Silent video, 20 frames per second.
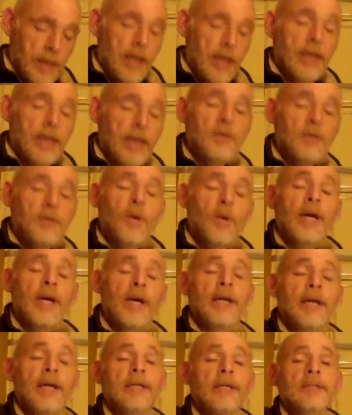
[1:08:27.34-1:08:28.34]
And
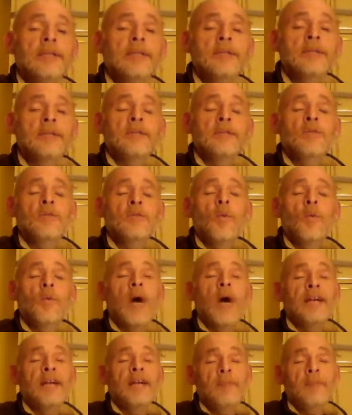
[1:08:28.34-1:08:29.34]
when
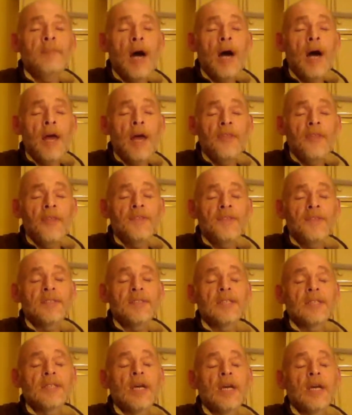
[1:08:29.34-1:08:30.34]
white moths
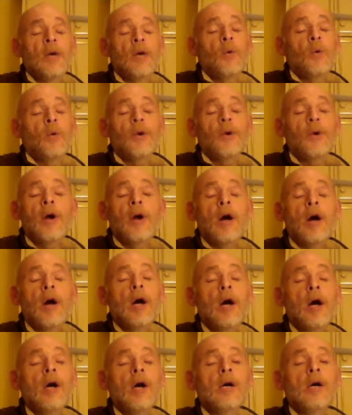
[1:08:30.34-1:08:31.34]
were
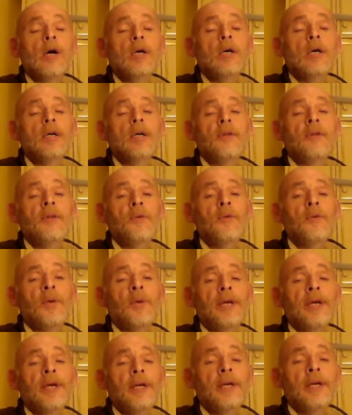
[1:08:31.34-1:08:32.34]
on the
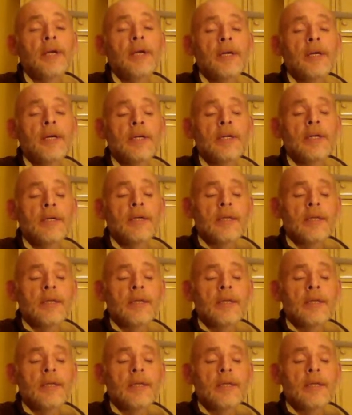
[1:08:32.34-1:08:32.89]
wing,